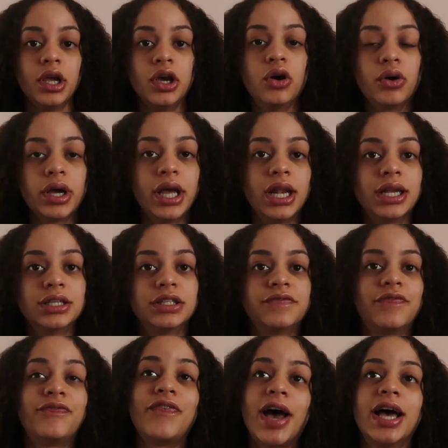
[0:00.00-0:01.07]
Okay, let's
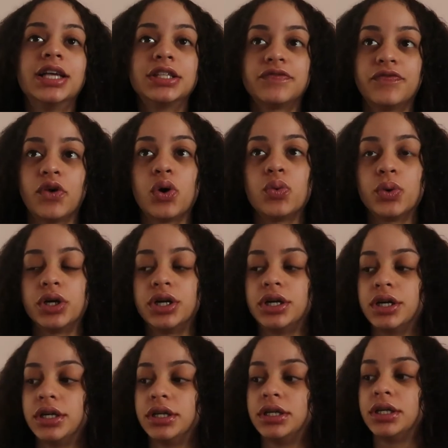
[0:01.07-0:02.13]
fast
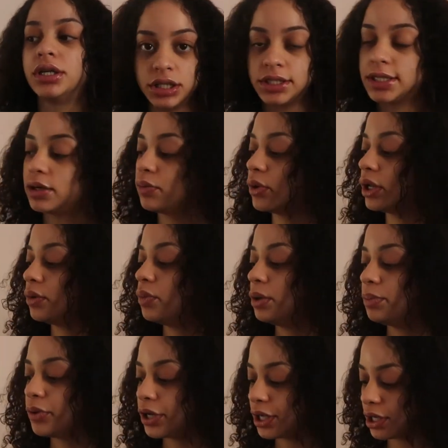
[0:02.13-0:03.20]
forward to when we
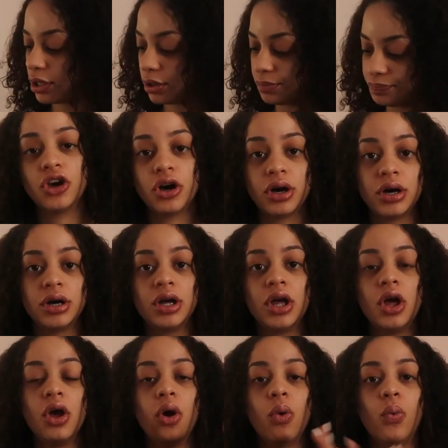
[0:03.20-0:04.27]
breaking up. Y'all,
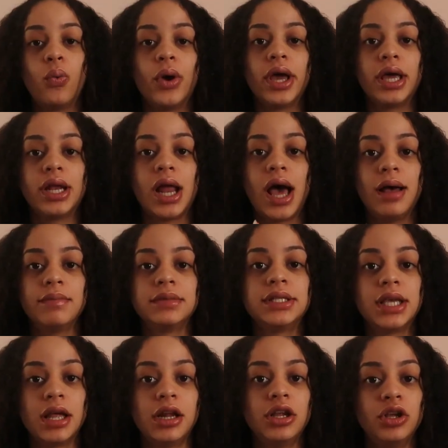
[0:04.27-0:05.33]
when I'm
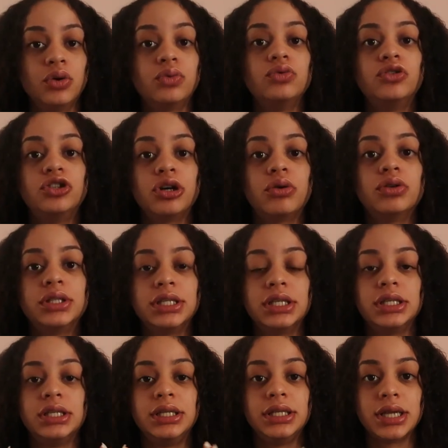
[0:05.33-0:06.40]
telling you, Joe
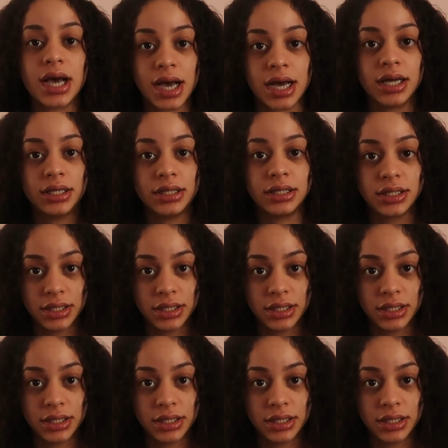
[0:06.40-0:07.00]
did not